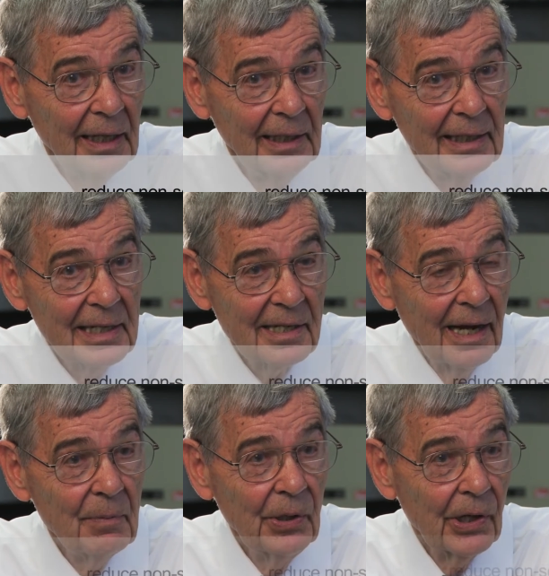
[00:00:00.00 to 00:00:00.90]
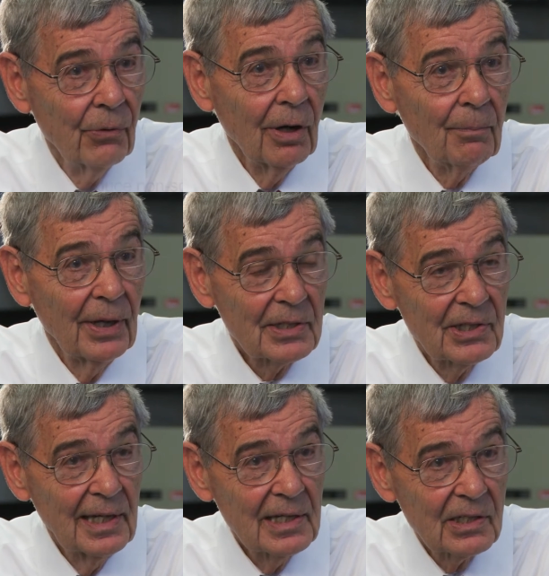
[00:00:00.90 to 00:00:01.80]
And anytime you interrupt that
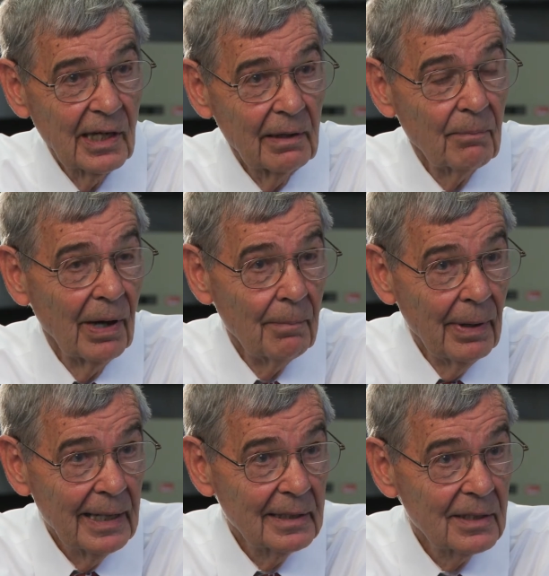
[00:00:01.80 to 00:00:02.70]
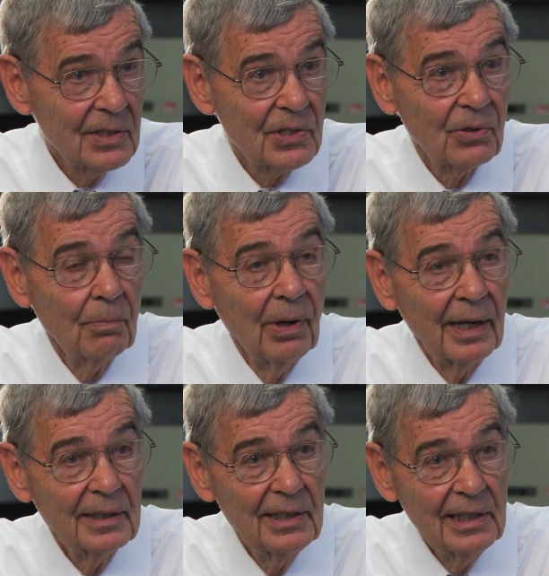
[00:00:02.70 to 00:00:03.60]
steady state by maintenance or
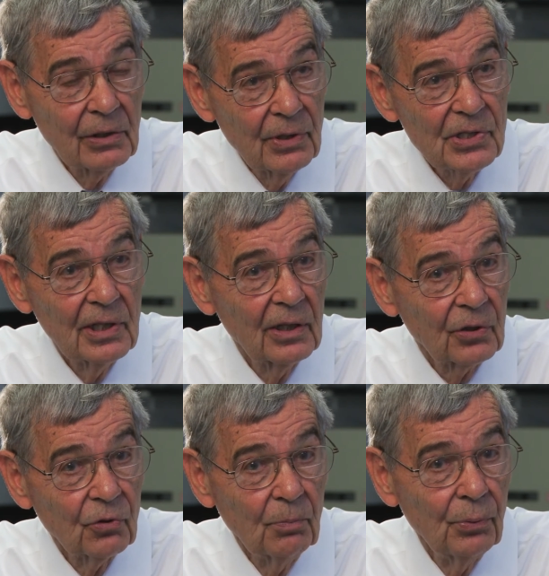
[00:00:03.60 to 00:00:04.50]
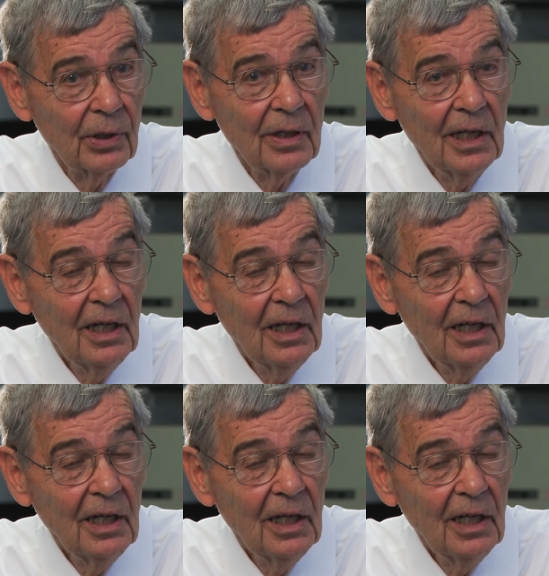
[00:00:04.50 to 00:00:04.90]
by decreasing the throughput,